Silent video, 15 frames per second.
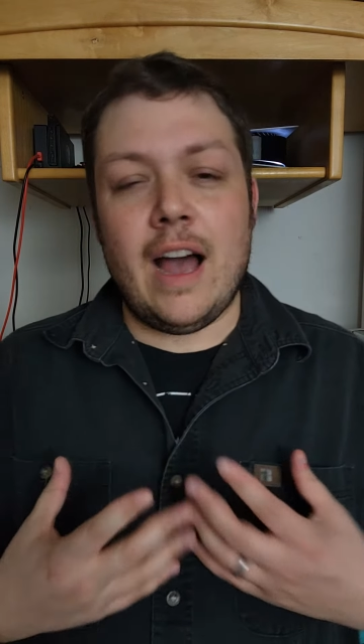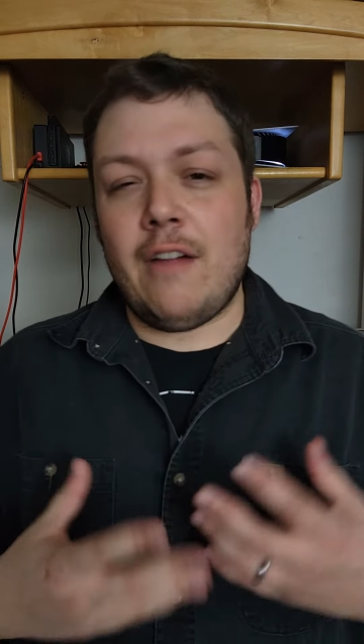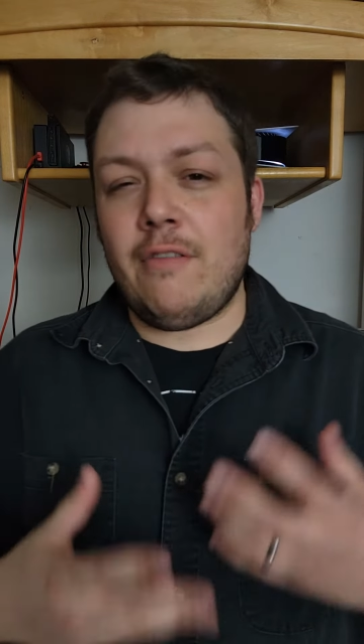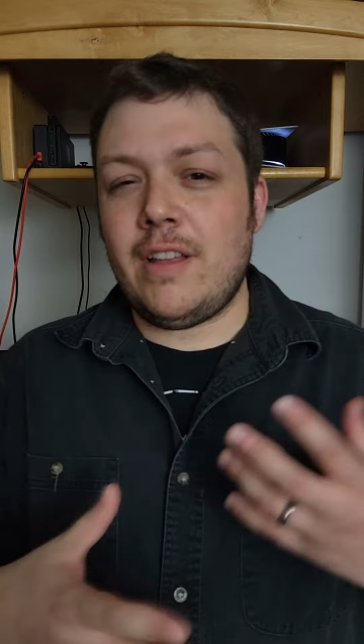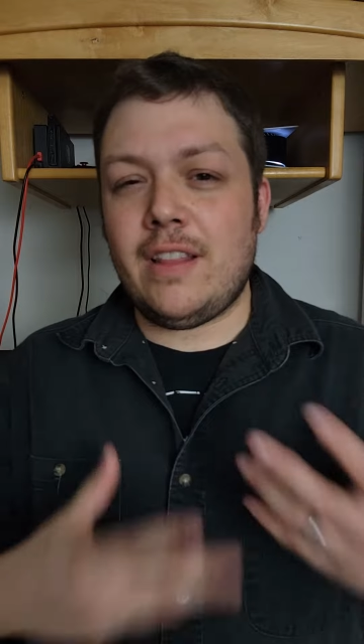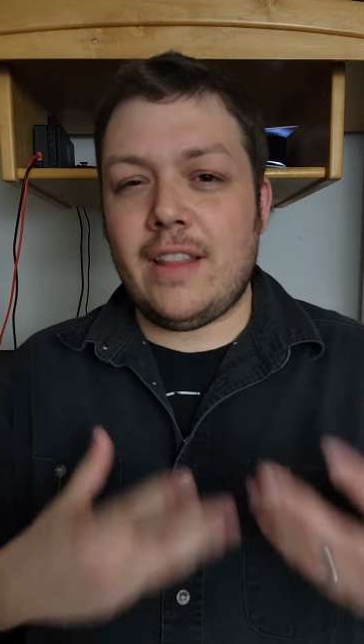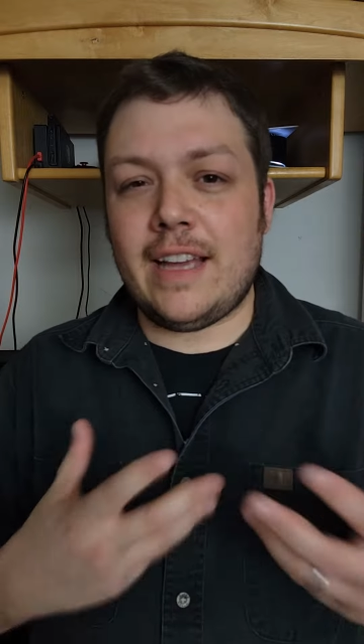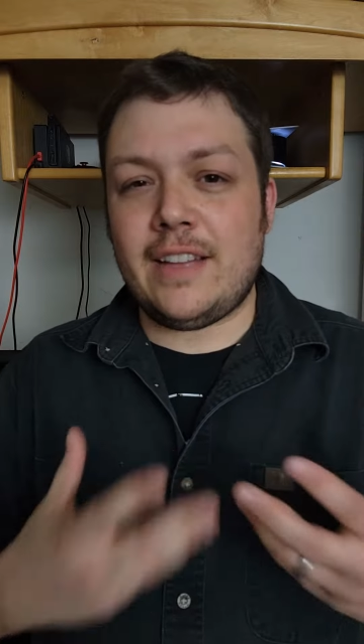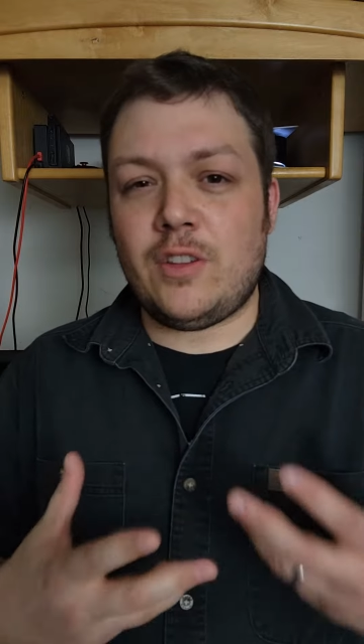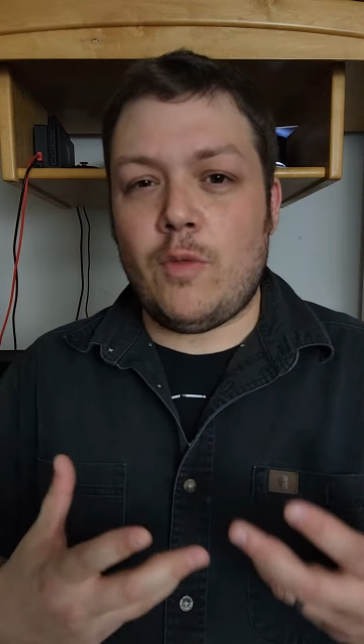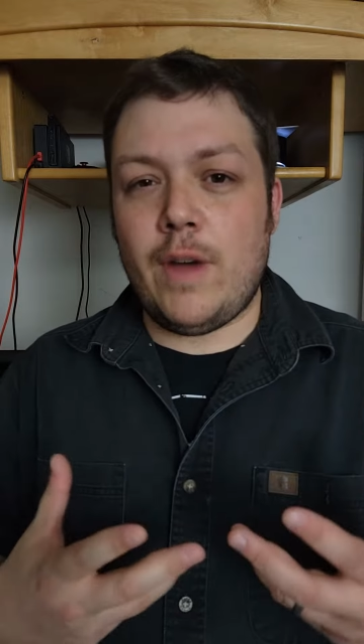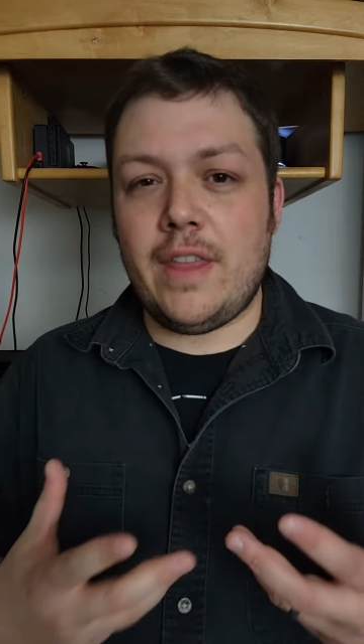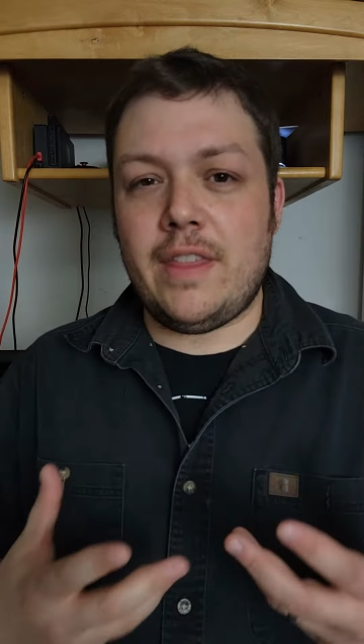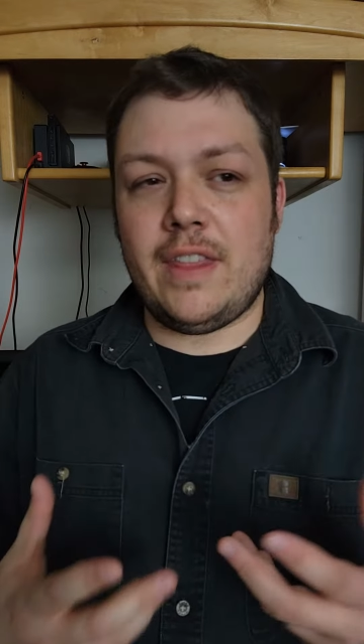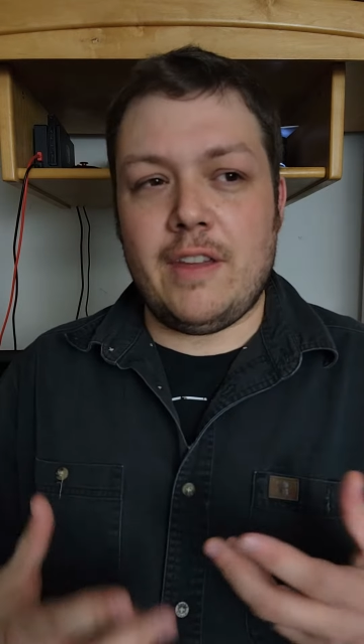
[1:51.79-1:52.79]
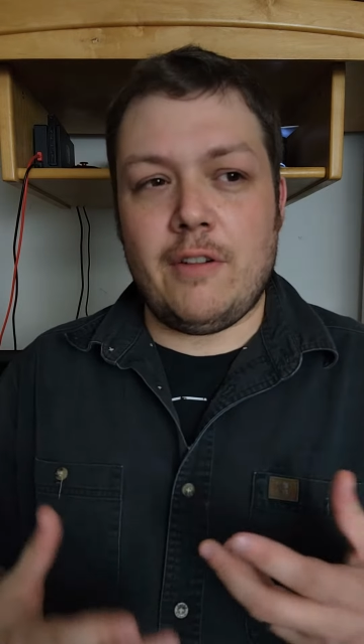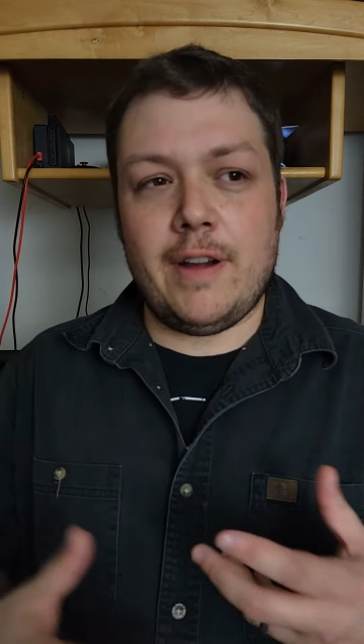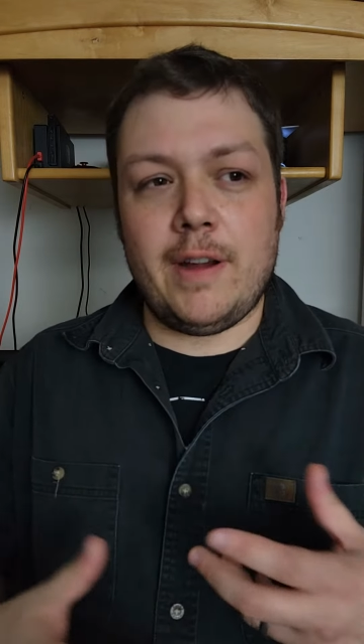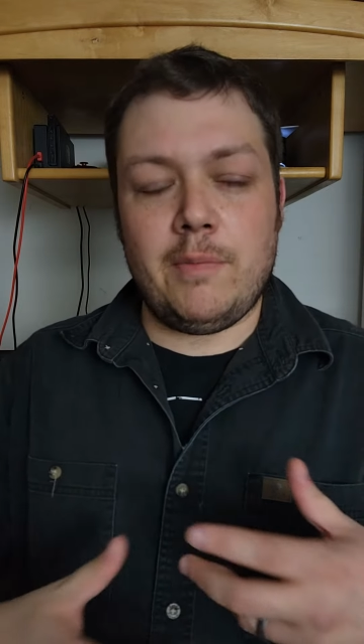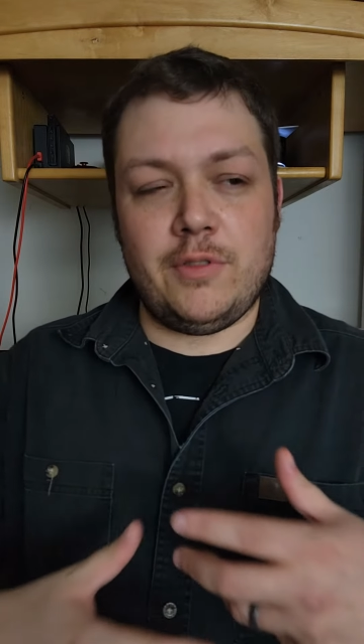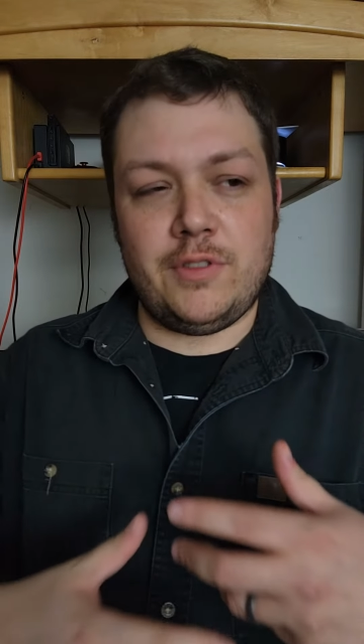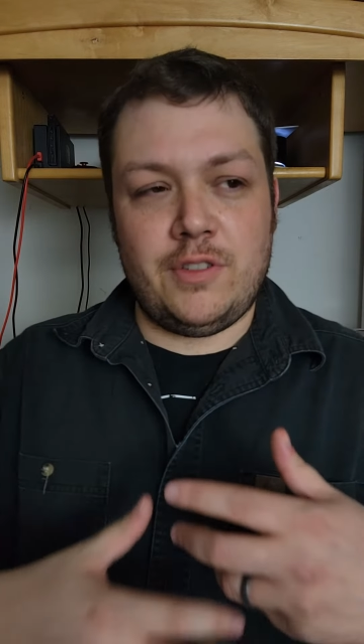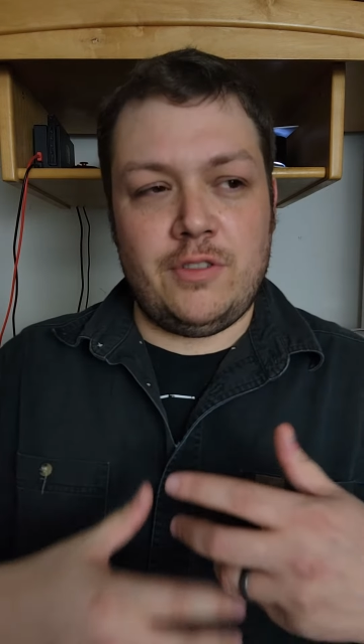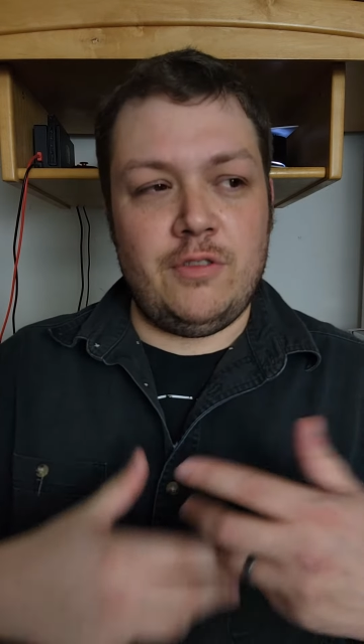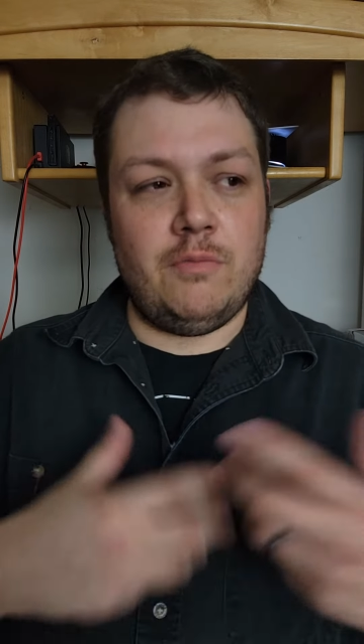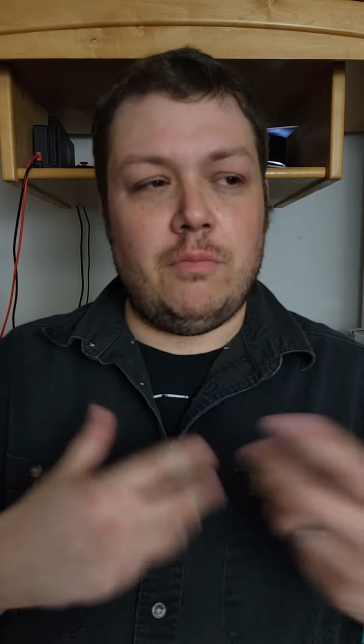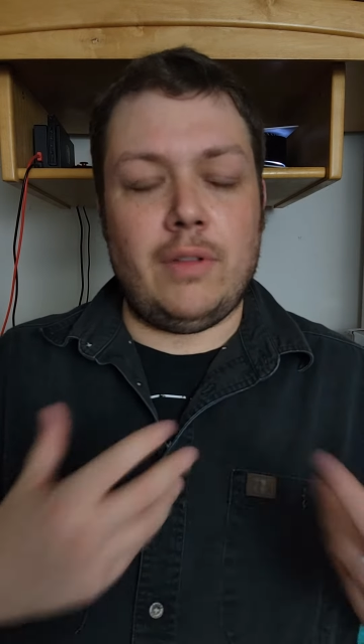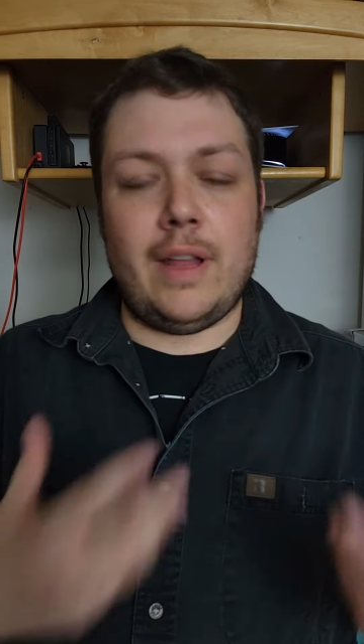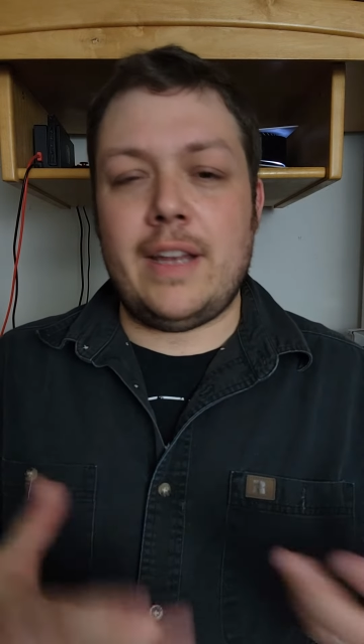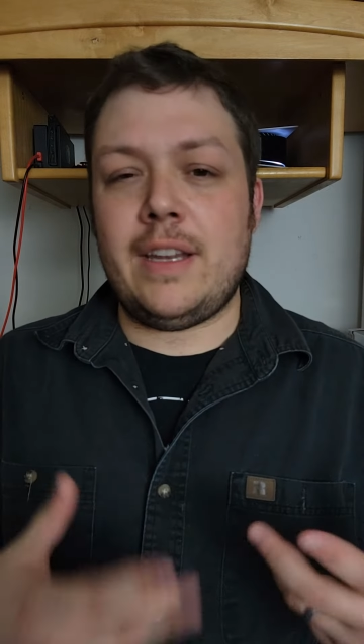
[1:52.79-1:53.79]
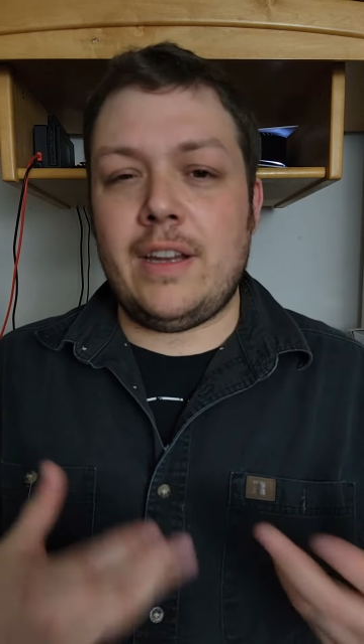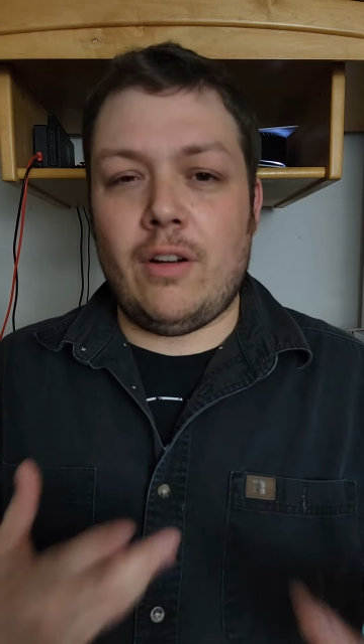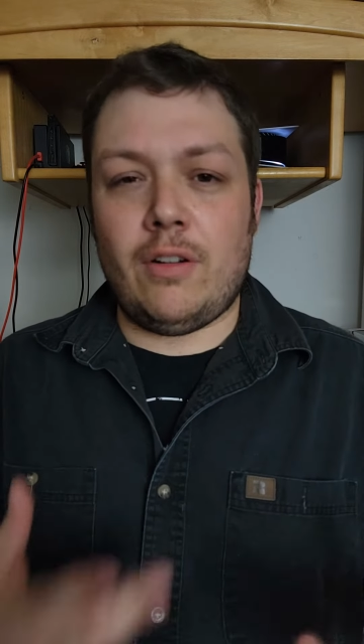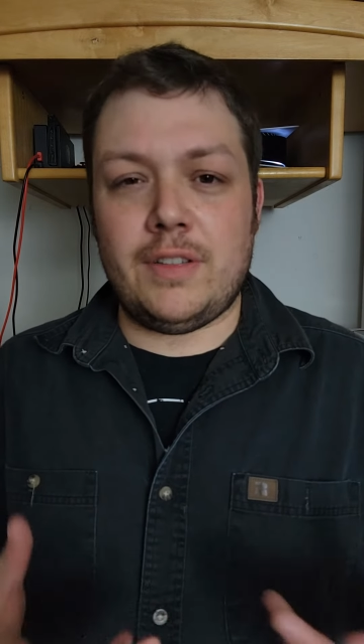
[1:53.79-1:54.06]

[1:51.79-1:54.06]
I really like the way that they were able to blend it